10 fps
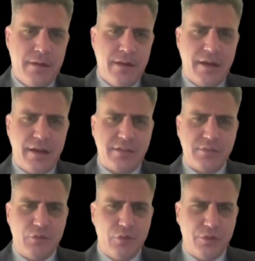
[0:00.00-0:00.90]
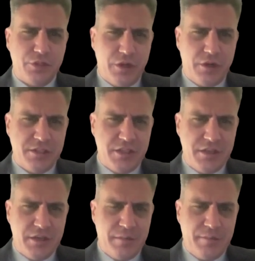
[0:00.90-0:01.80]
And I got some cool charts
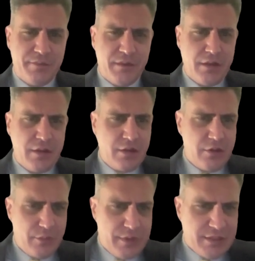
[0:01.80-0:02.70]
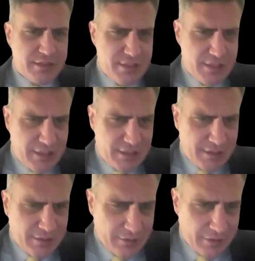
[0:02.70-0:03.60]
here. We could see
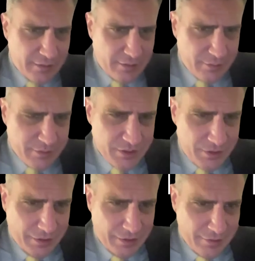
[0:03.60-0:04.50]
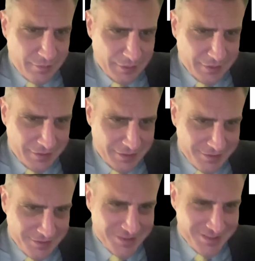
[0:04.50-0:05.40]
here that, I'm sorry, I don't have my
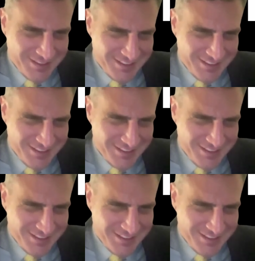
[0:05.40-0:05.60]
glasses.